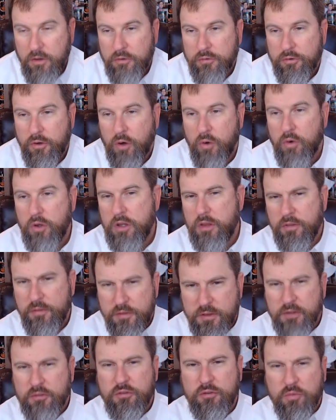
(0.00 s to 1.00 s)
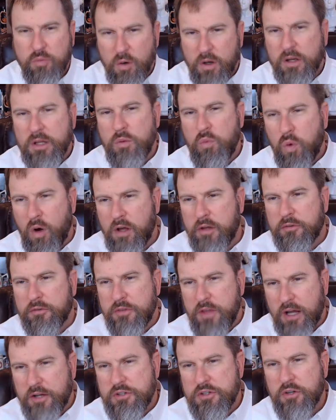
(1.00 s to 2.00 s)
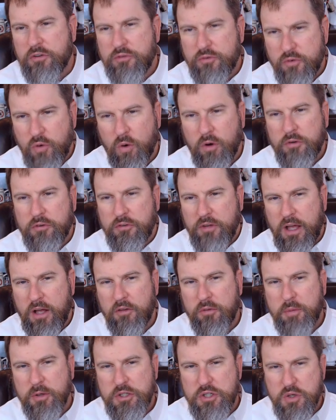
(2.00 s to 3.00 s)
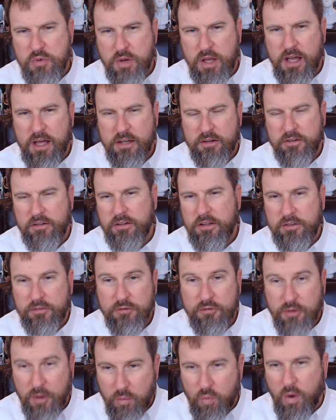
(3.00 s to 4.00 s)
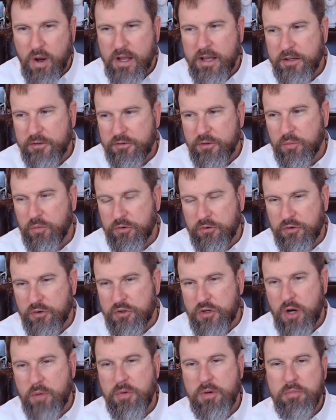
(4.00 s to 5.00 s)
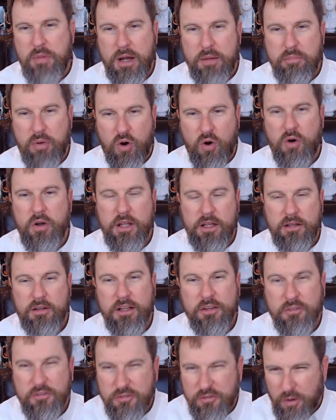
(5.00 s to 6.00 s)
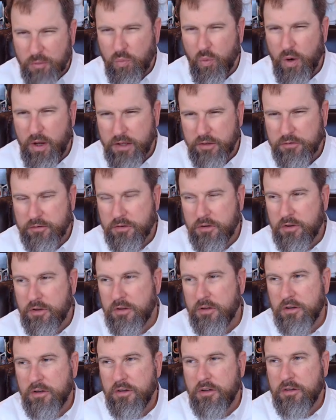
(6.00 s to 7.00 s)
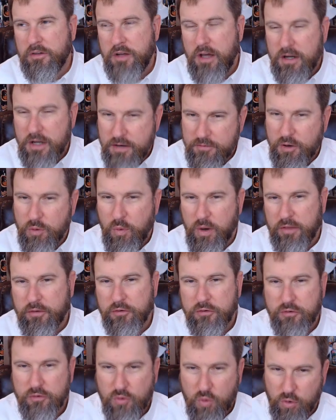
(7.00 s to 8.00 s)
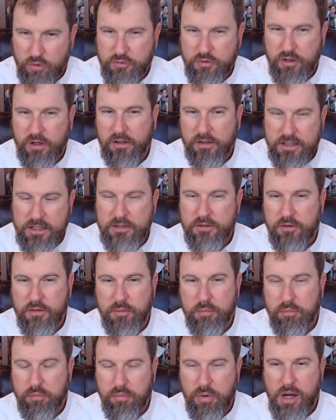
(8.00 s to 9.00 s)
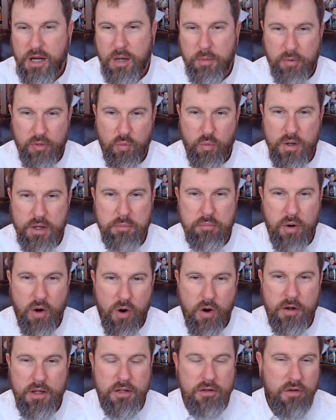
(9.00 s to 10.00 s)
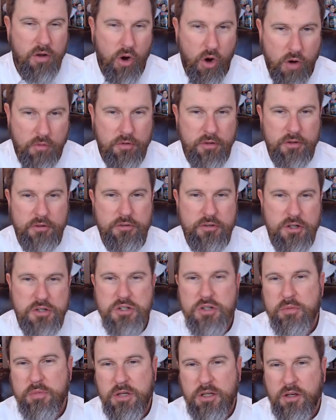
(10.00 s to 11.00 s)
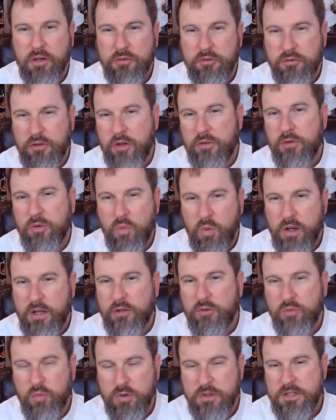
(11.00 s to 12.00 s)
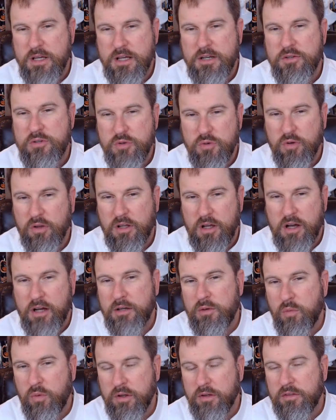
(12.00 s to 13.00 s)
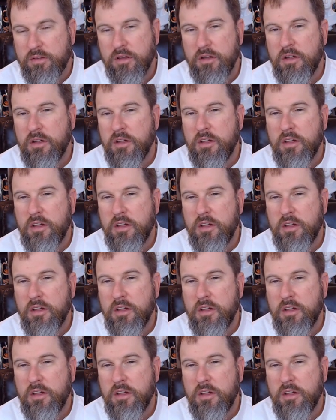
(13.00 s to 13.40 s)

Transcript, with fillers: So this really was not just north south, but you had, in some ways, it was determined by party, in some ways. Not in every way. This is, of course, going to lead to the breakup of the Whig Party over this issue because Southern Whigs would tend to align with